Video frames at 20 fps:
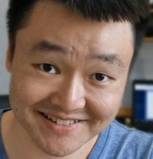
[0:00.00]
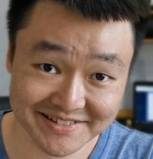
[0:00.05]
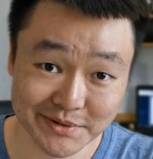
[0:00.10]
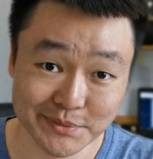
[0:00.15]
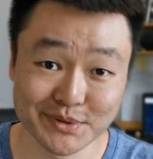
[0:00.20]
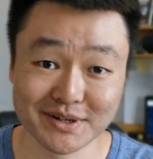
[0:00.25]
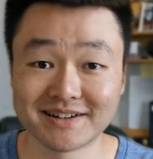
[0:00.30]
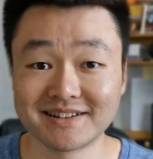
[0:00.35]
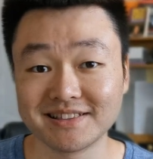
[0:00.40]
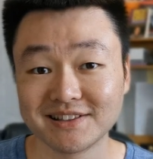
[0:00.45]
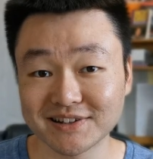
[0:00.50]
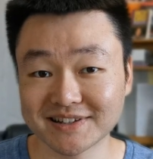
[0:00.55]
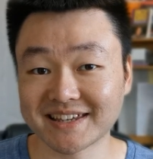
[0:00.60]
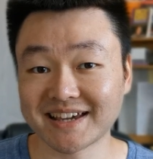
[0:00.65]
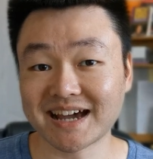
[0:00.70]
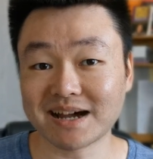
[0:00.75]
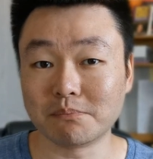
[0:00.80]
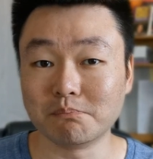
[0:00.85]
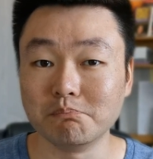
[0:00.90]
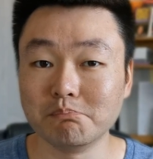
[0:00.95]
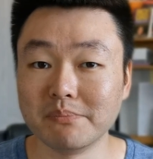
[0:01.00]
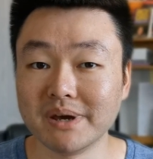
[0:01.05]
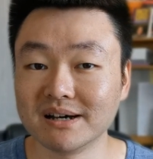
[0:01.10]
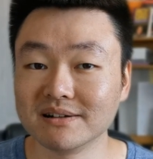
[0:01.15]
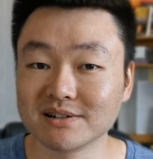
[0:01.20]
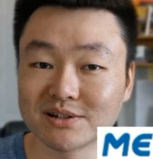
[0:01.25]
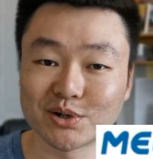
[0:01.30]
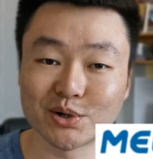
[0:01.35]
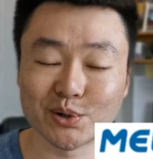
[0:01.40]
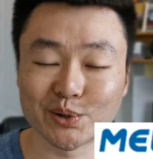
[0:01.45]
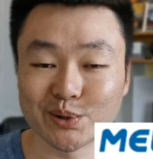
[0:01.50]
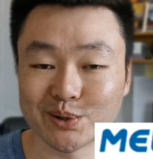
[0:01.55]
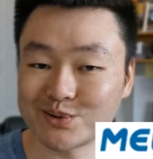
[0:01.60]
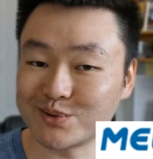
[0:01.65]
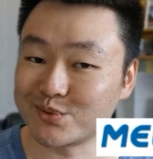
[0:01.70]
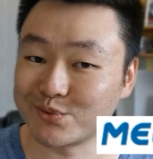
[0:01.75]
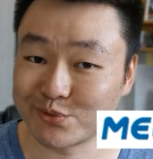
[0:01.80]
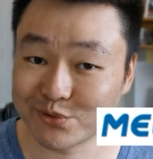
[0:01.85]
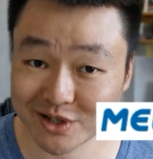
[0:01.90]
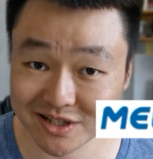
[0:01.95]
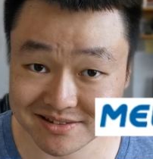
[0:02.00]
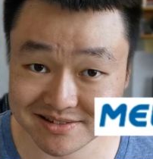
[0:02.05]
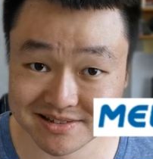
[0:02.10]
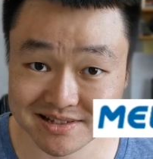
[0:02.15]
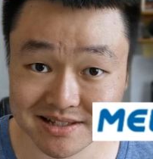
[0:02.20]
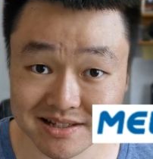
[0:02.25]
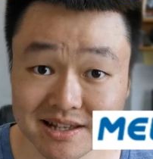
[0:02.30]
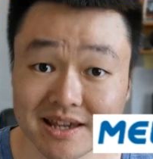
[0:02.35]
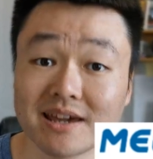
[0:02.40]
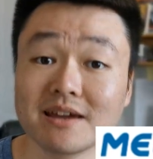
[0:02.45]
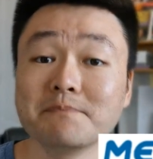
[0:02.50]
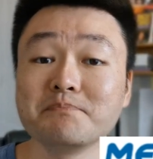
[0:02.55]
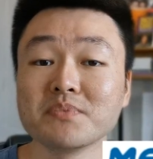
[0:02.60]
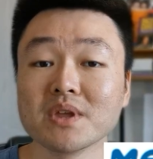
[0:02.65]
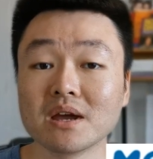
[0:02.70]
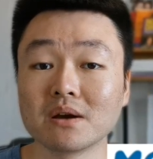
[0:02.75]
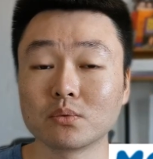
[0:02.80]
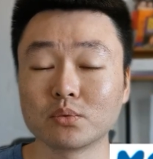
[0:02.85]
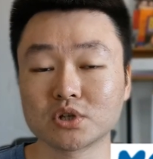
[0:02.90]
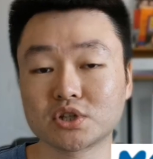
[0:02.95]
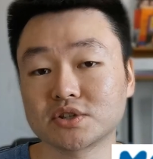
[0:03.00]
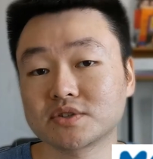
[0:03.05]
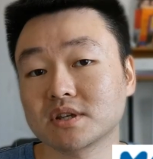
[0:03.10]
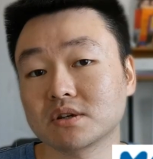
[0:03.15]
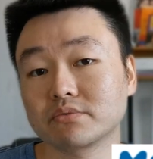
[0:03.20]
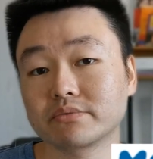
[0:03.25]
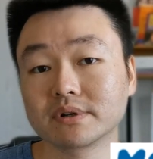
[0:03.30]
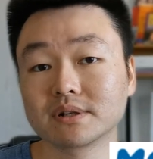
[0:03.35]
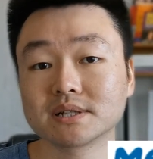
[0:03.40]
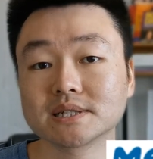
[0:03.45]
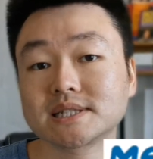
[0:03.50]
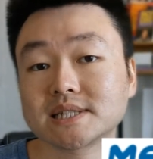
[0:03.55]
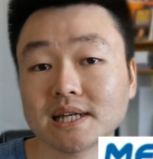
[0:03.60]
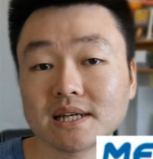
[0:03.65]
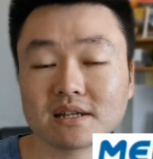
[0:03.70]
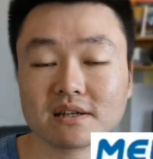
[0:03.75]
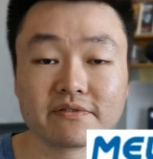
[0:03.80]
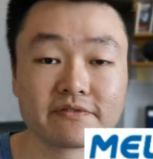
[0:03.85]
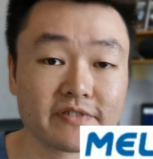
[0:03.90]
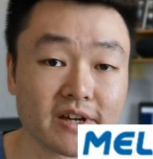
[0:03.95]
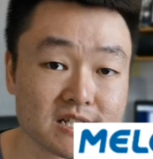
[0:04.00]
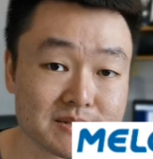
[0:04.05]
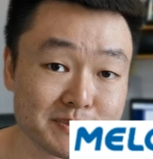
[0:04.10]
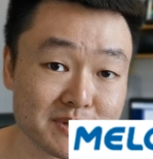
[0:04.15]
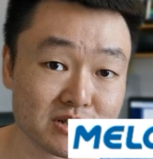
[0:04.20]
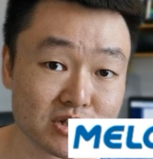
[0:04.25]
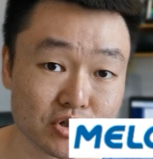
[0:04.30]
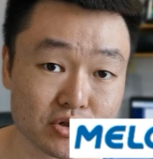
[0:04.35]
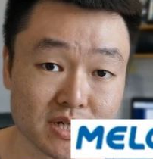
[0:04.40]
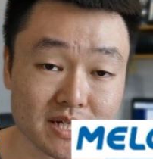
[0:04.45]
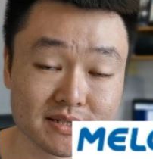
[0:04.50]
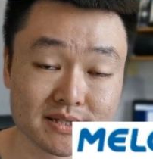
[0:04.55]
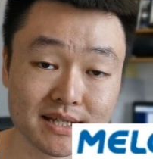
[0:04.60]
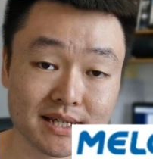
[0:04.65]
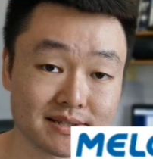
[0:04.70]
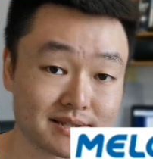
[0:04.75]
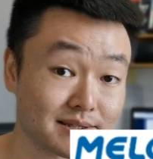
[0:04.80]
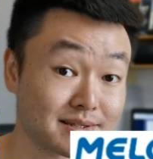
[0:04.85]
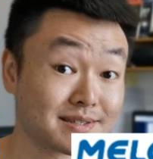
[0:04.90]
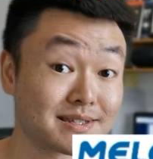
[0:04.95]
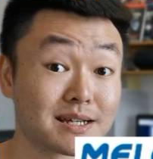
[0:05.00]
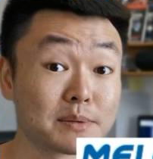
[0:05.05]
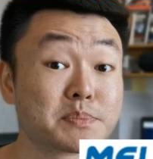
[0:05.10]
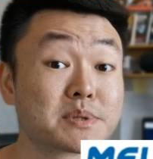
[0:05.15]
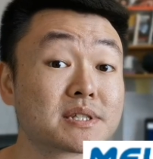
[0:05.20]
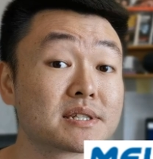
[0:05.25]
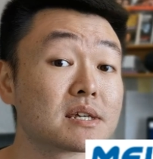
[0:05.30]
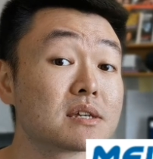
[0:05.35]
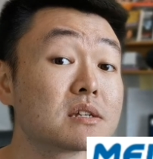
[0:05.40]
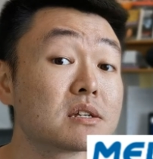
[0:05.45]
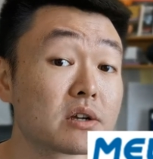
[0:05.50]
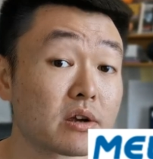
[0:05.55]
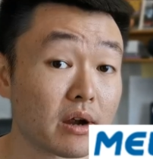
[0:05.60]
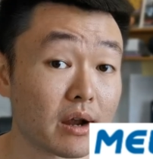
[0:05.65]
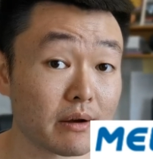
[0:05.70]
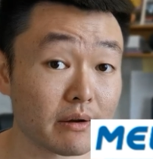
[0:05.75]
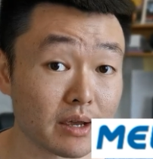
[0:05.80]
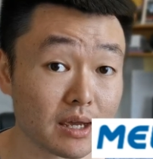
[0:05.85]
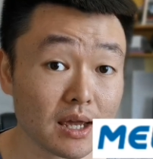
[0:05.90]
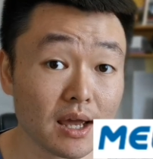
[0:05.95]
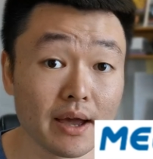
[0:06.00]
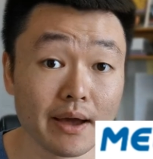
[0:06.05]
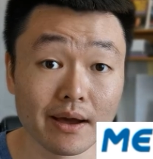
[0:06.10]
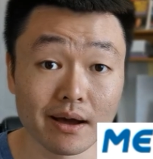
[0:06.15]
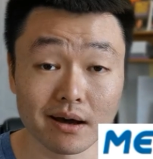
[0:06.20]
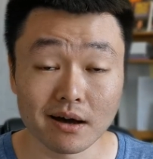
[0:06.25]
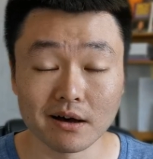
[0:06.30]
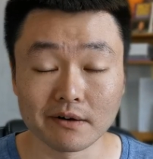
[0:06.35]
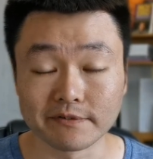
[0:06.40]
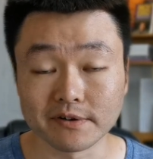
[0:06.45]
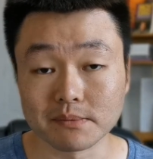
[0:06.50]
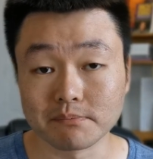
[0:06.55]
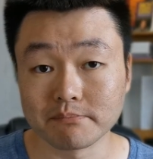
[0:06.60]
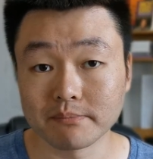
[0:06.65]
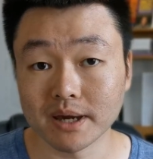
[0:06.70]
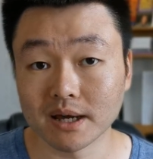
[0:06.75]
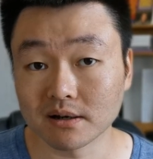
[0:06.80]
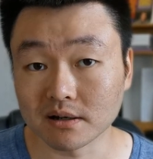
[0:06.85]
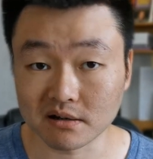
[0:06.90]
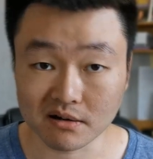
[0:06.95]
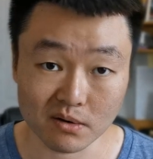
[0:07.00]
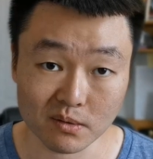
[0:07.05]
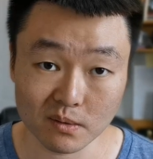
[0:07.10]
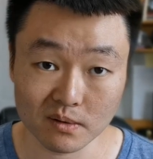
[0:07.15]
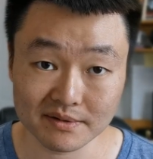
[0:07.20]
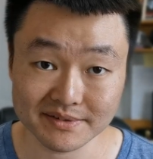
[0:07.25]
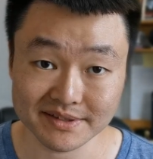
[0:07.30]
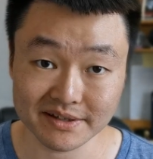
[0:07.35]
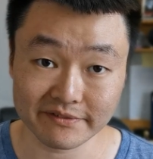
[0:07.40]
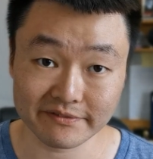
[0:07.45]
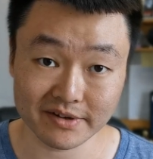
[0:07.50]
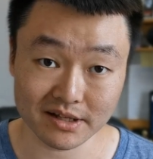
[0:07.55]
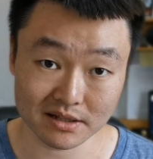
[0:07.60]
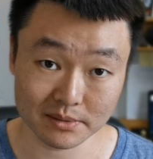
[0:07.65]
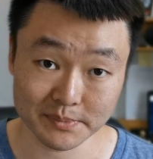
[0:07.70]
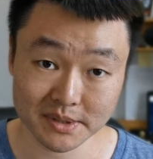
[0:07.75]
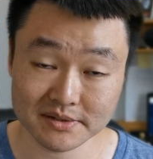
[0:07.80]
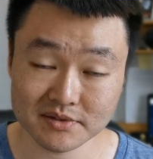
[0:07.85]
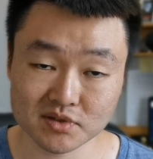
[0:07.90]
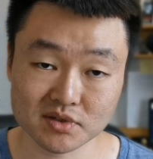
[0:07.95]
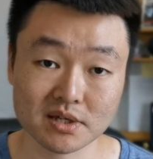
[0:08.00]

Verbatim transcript: We're going to look at Melcor REITs today, which is a real estate investment trust that's a subsidiary of Melcor Developments.